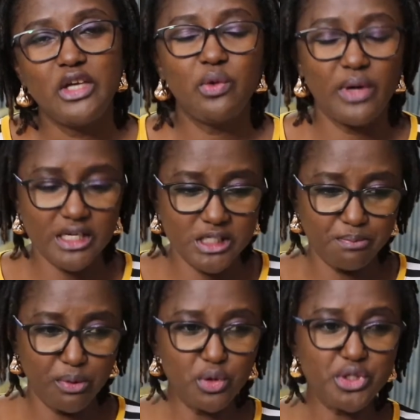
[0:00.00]
You
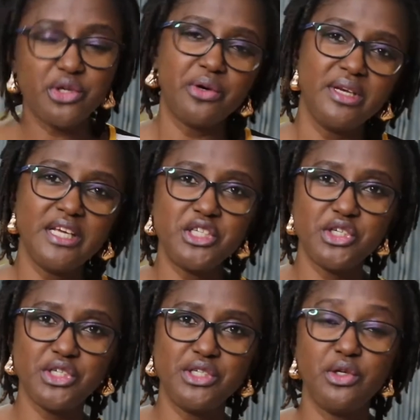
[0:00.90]
expose
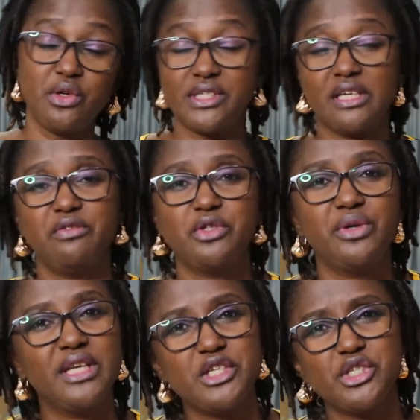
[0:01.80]
yourself to
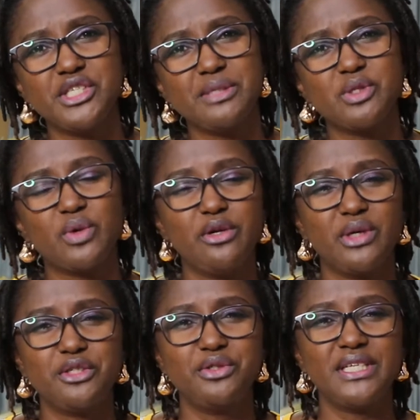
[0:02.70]
relationships where
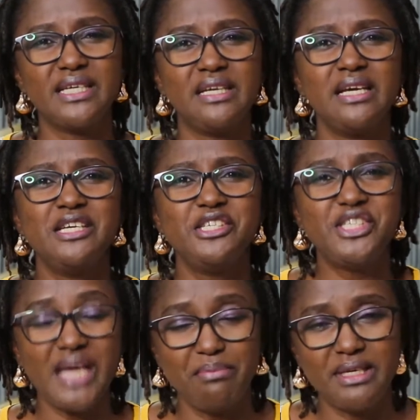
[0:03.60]
you are treated
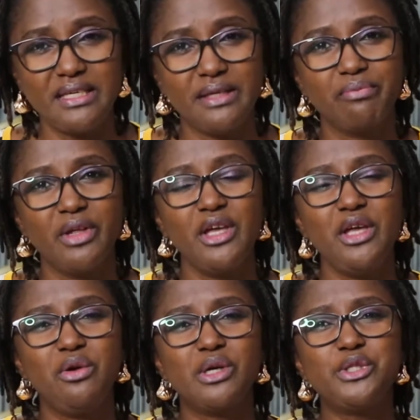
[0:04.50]
shabbily.
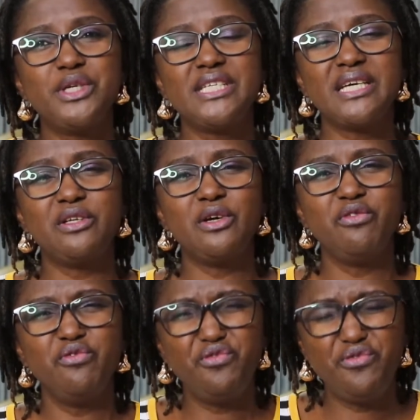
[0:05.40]
You are treated
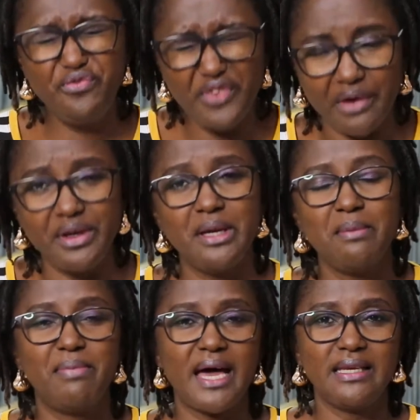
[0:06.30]
very
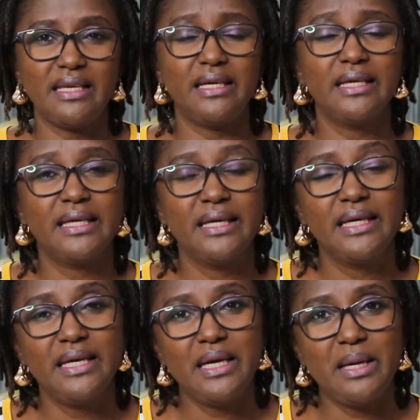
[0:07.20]
badly
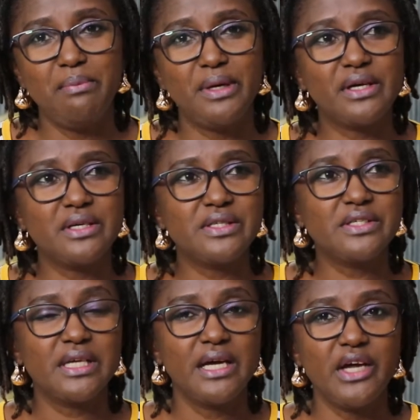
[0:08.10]

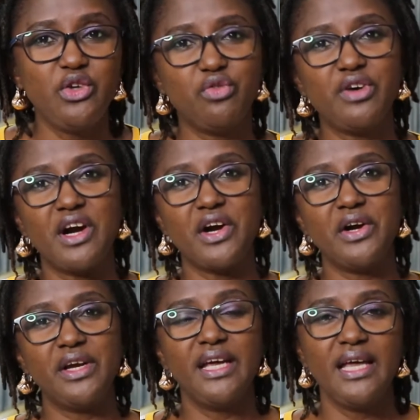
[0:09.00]
because you've
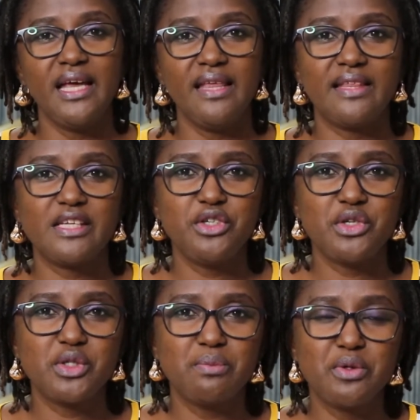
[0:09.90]
heard that
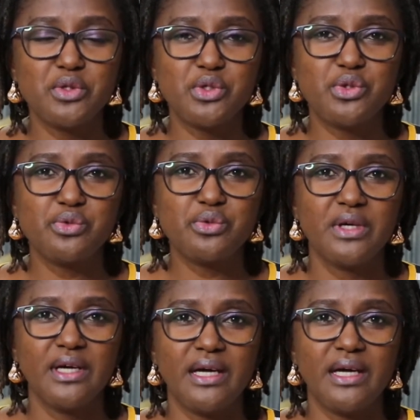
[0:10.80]
you're supposed to